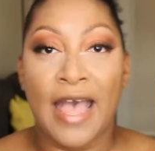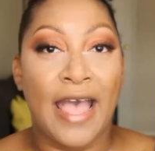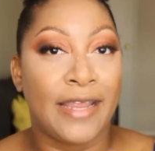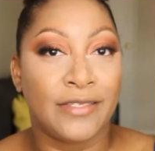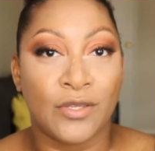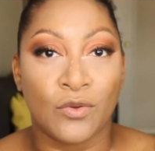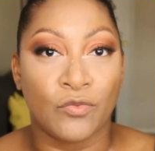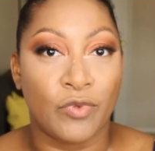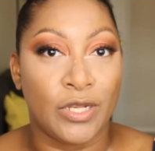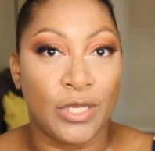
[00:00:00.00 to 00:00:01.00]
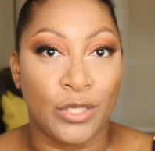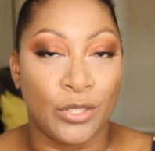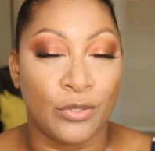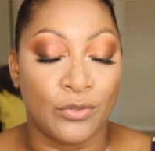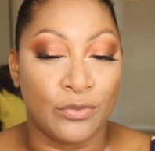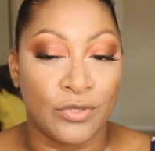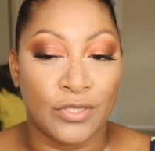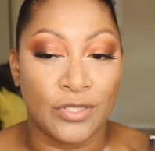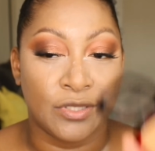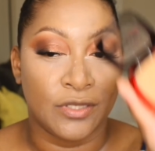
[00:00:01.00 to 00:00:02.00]
I don't really
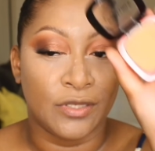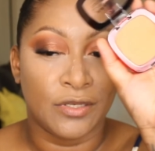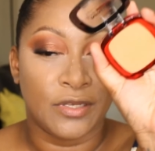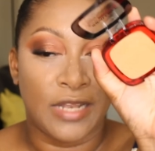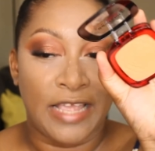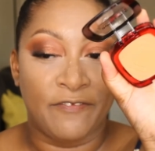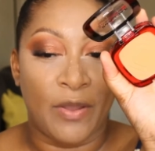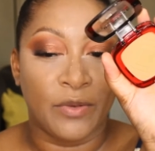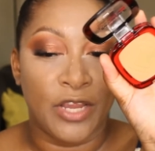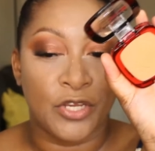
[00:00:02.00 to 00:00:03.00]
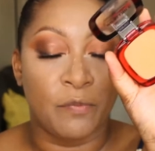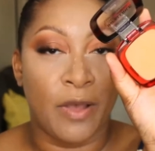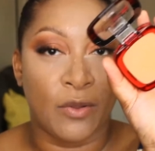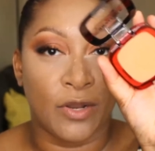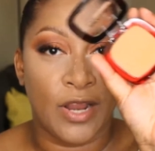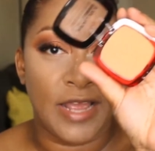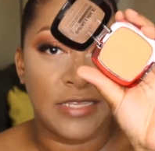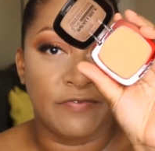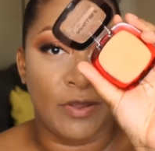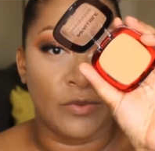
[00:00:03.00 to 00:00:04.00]
use like foundation powder
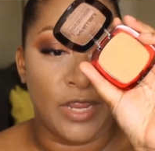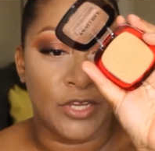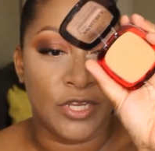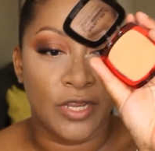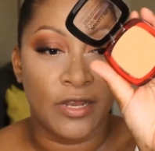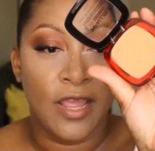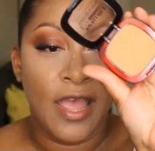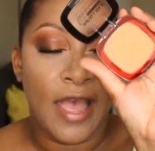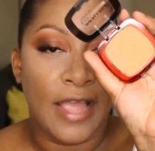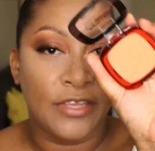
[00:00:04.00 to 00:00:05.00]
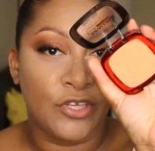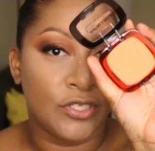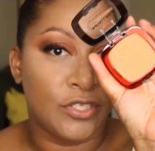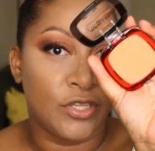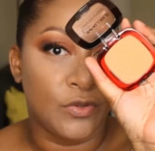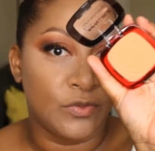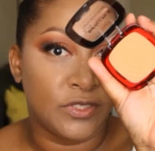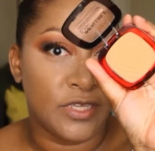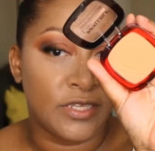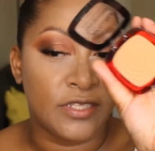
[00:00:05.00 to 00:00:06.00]
as foundation. I just
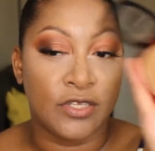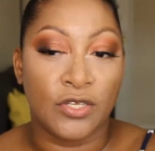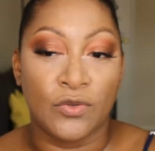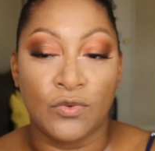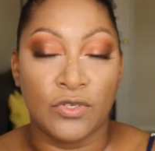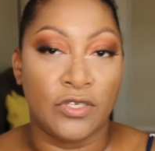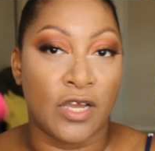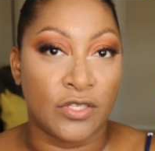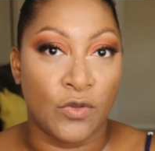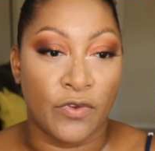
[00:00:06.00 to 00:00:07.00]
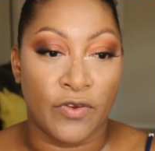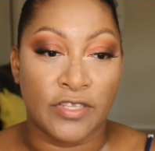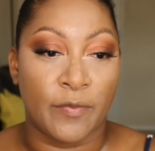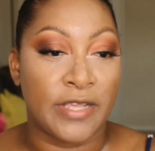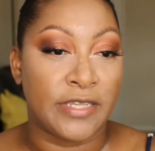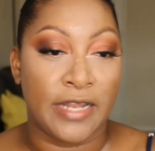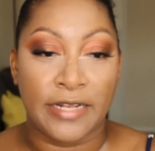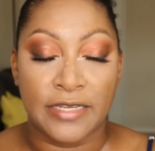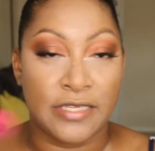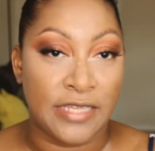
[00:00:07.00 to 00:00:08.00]
use this to dust over the rest of my skin,
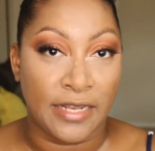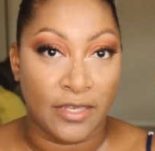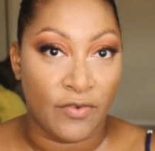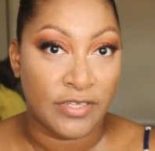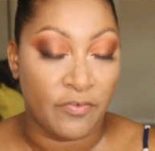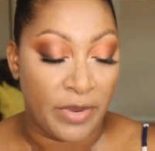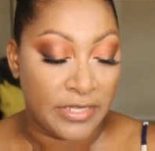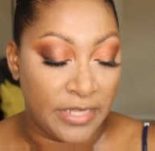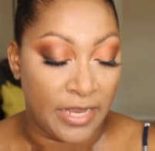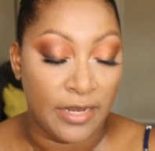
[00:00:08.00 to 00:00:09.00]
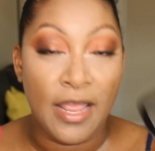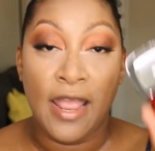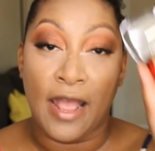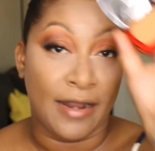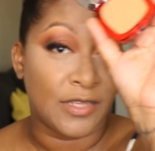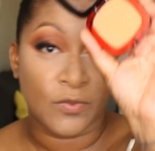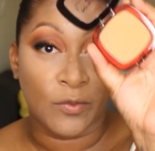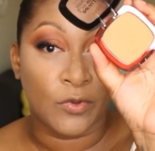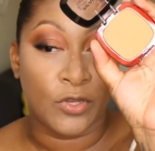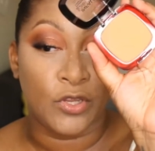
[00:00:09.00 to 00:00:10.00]
like to set the rest of my skin, and that's what
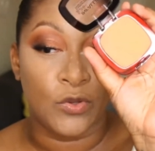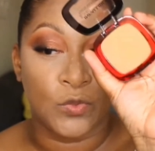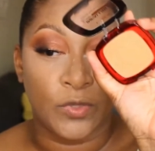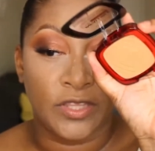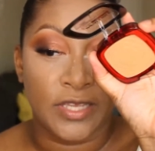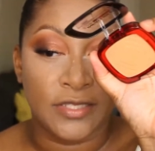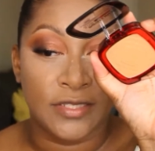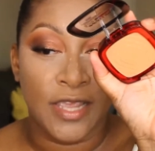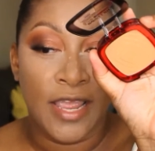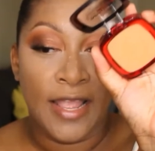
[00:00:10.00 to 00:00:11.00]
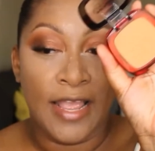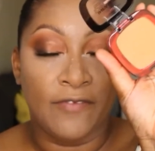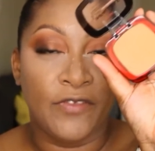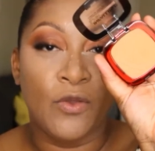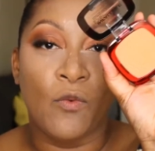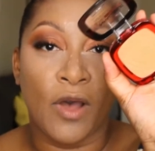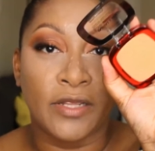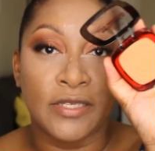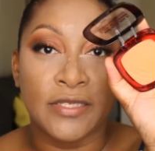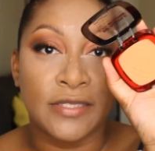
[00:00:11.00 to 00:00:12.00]
I'm going to use with this. If you
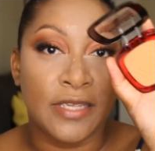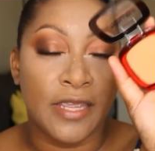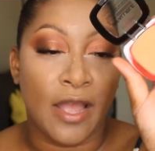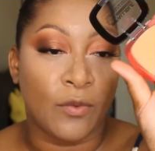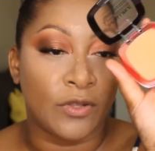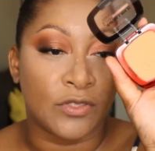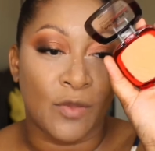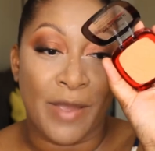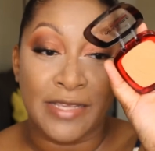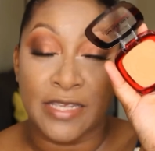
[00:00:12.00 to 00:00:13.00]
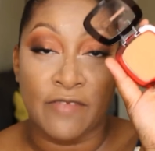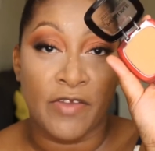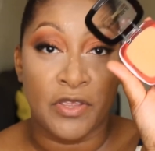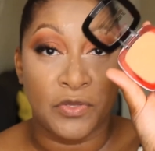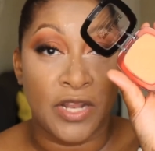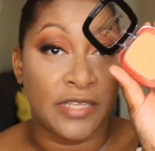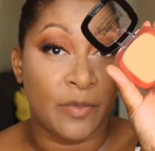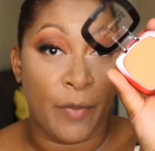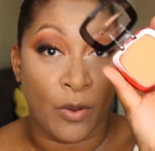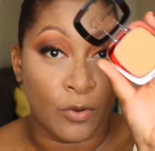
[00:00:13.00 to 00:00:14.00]
want to see how it looks on my skin if I use it as
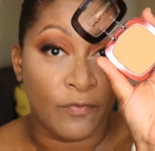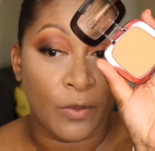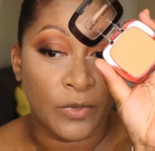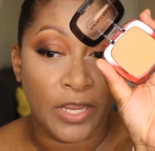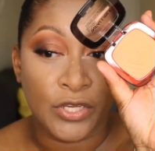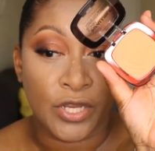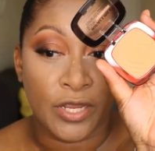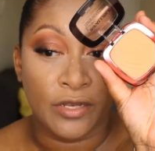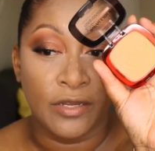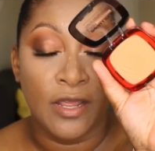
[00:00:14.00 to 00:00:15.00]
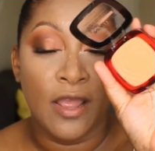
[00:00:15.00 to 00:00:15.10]
a powder foundation,